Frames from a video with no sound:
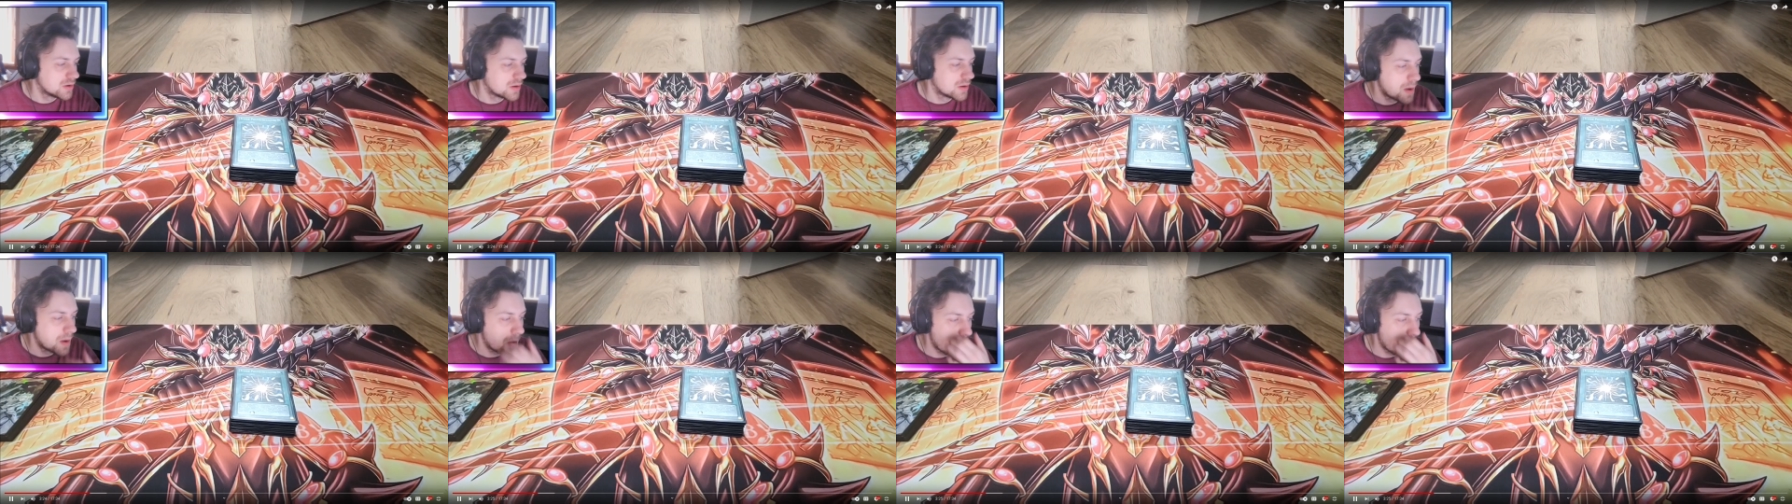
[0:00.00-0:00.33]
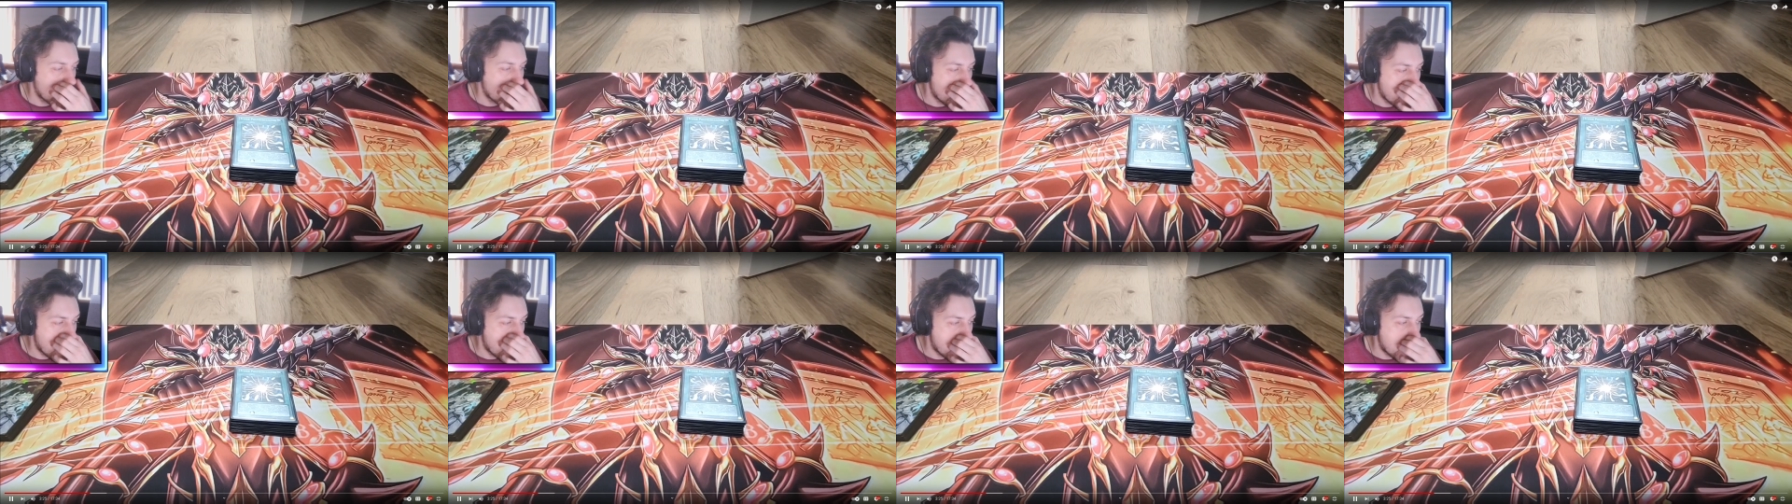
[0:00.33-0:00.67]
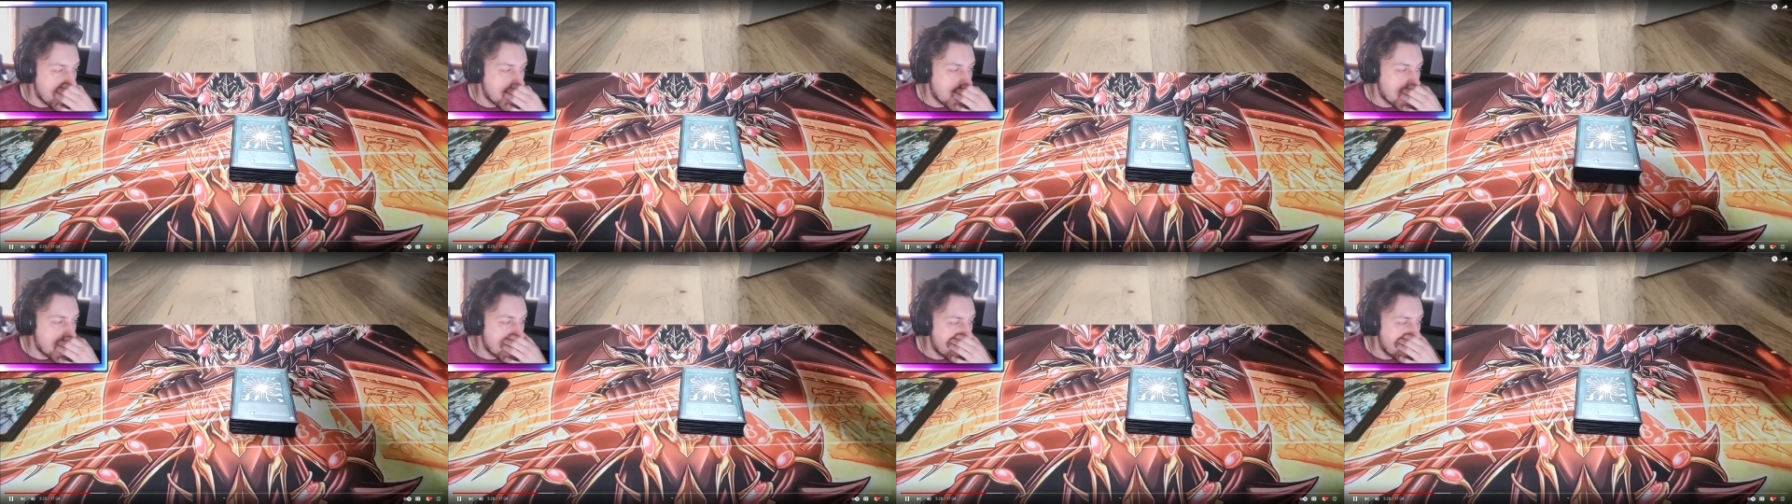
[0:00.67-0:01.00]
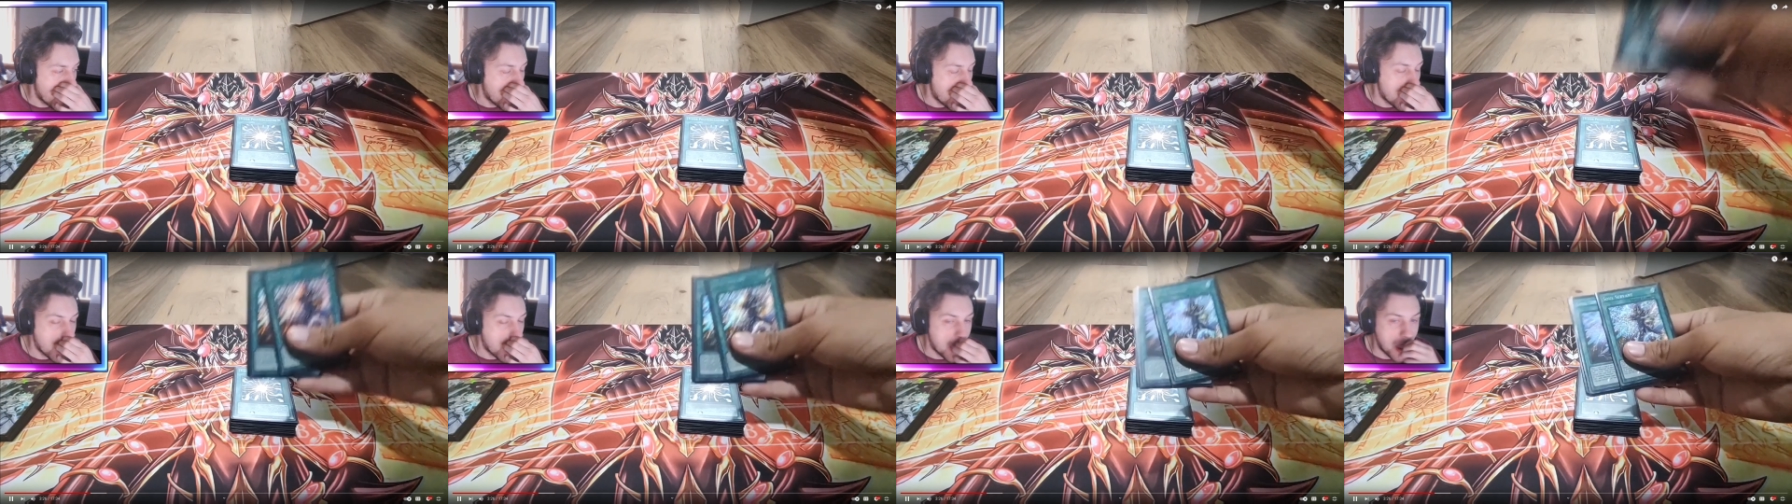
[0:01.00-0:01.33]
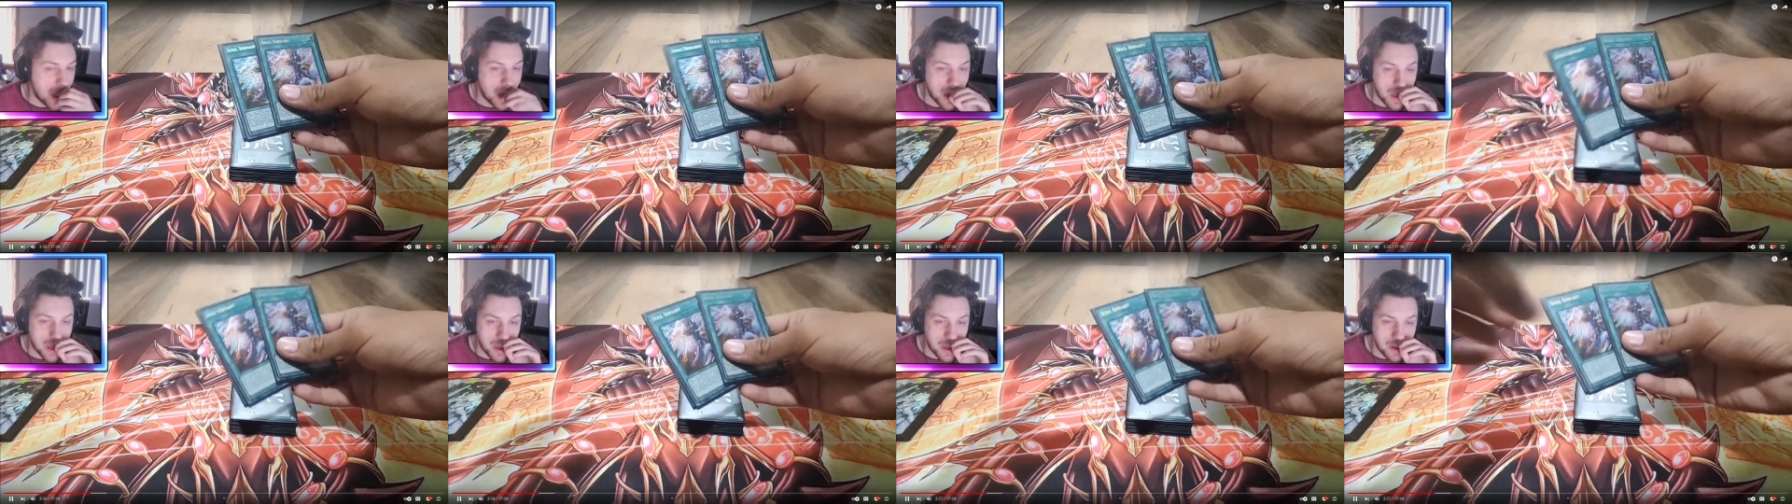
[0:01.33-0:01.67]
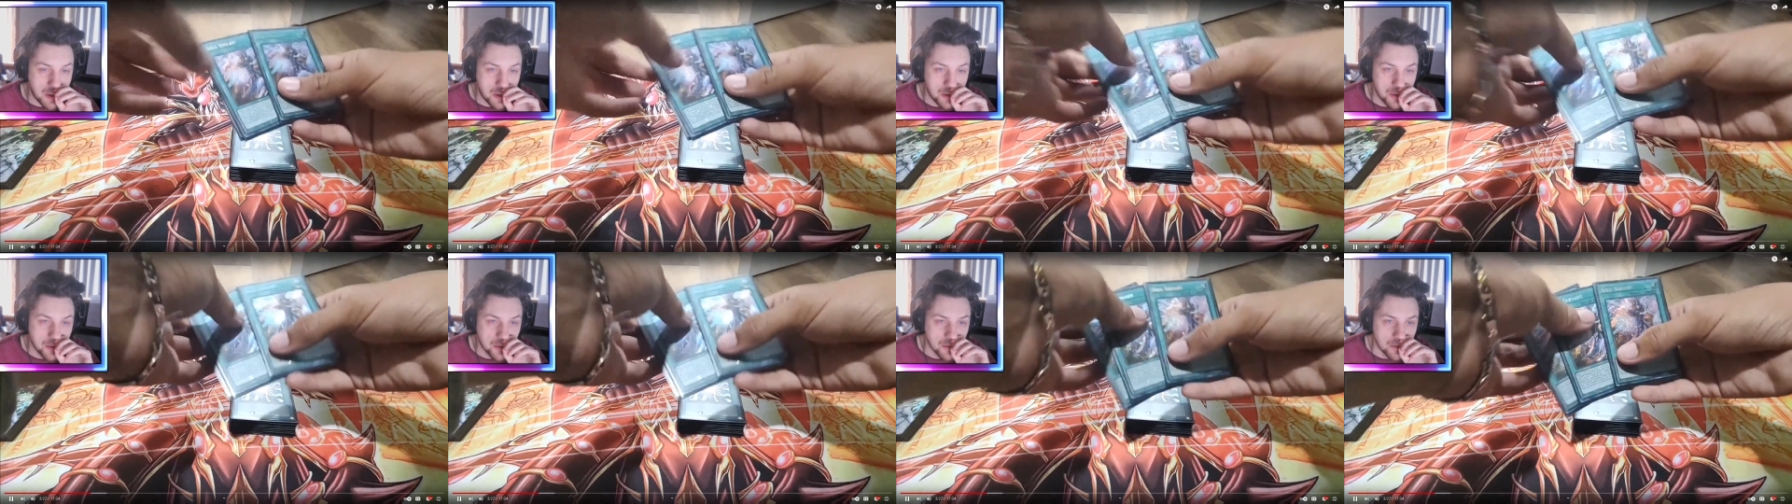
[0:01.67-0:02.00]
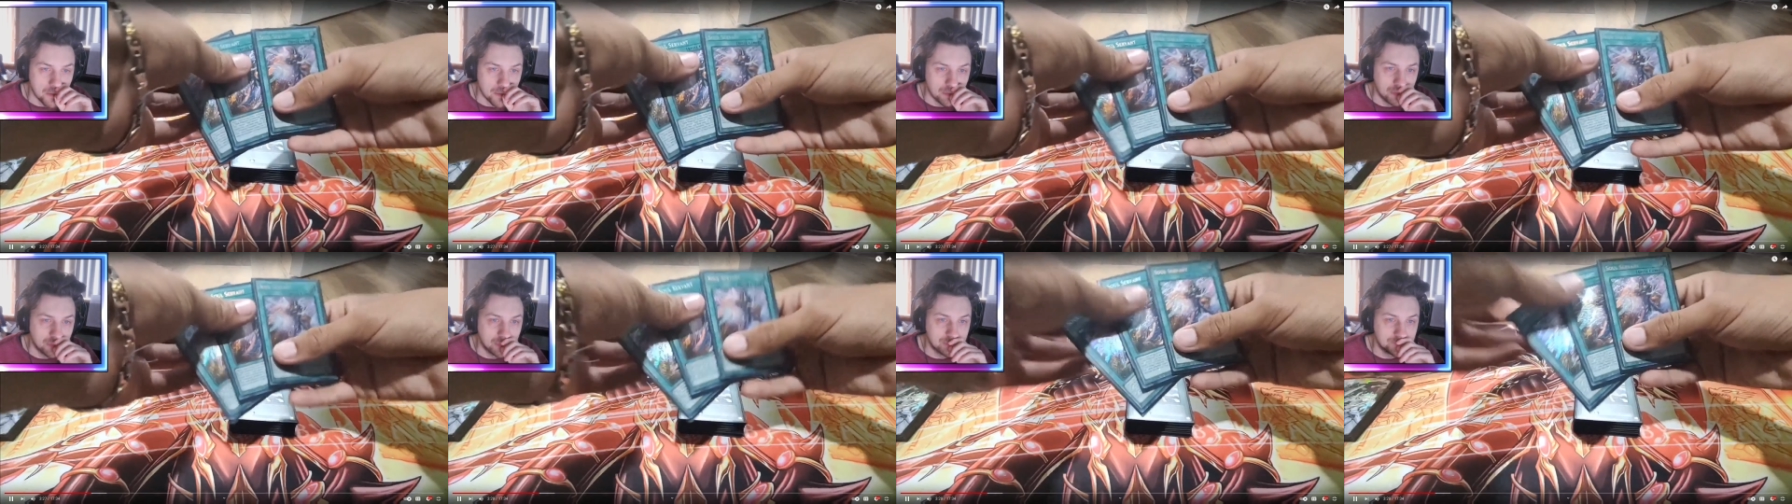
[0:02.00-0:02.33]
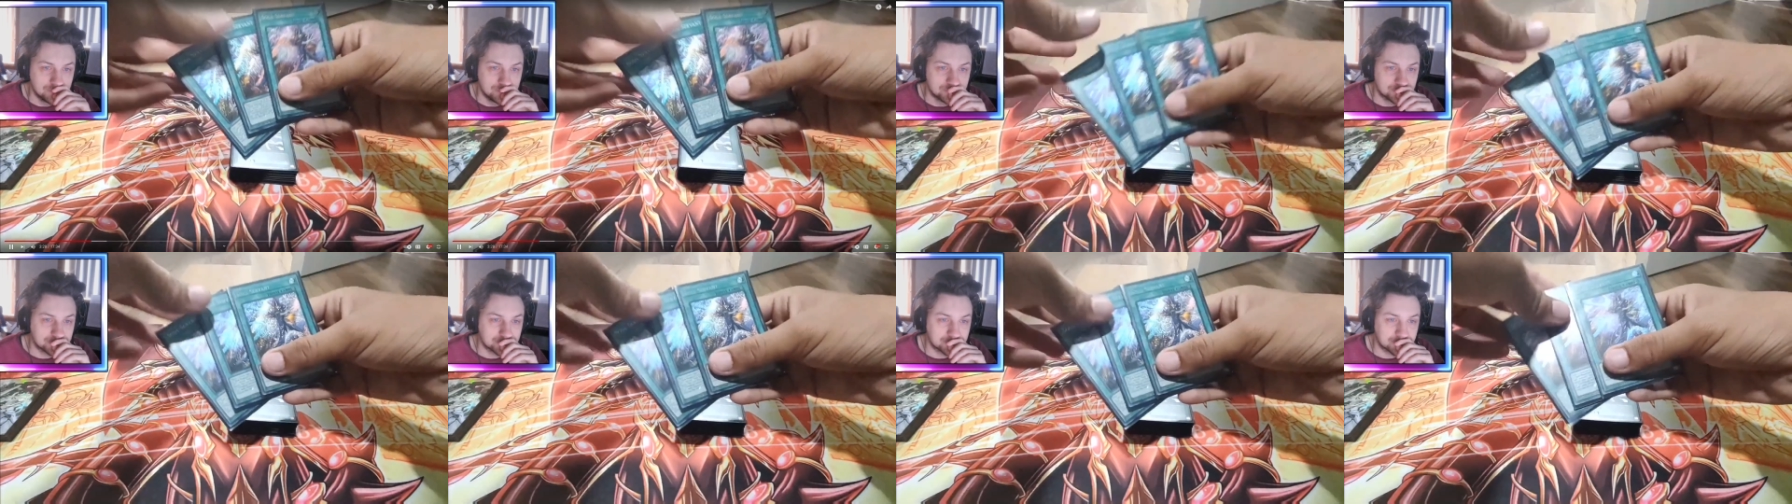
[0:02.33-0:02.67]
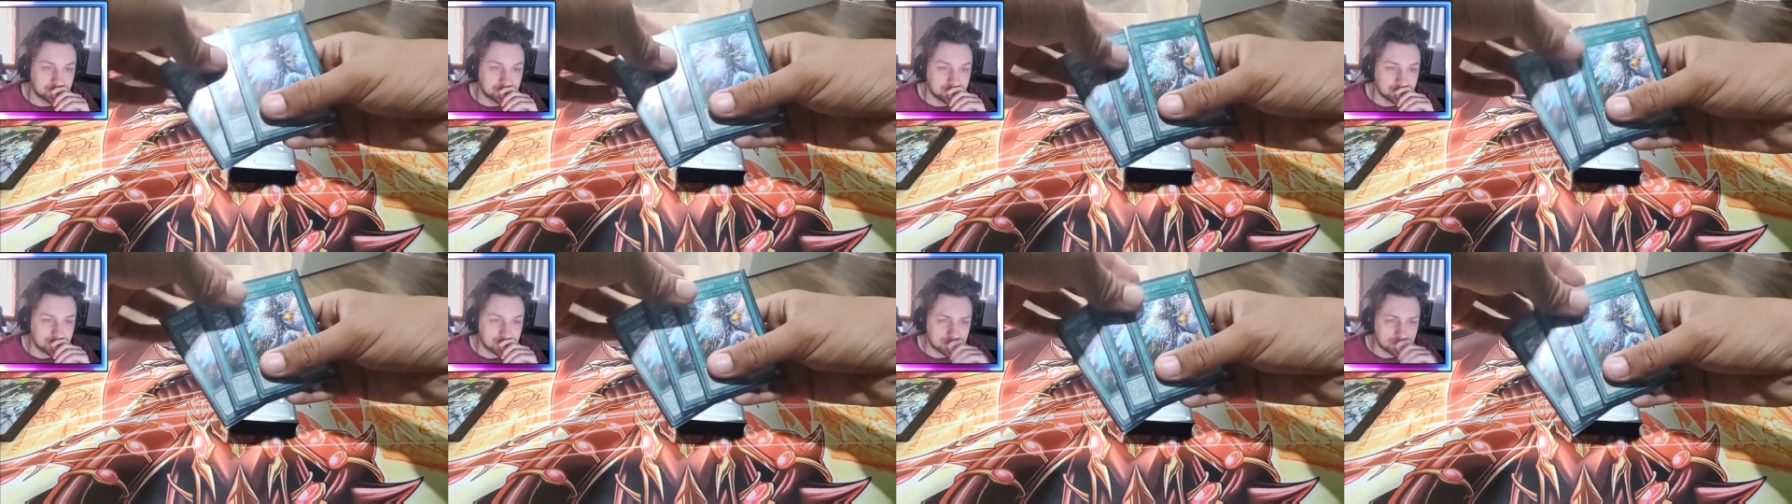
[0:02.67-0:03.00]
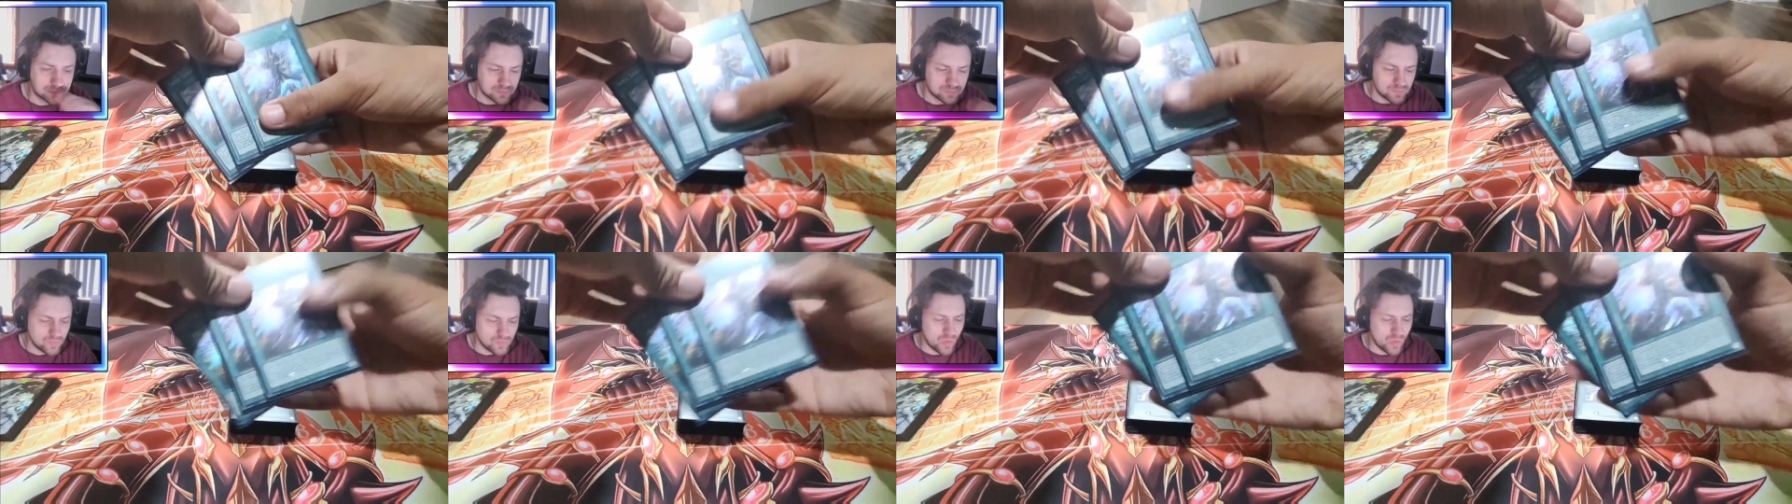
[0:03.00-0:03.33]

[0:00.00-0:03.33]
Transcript: Then we're going to use the best Dark Magician theme card. The best Dark Magician.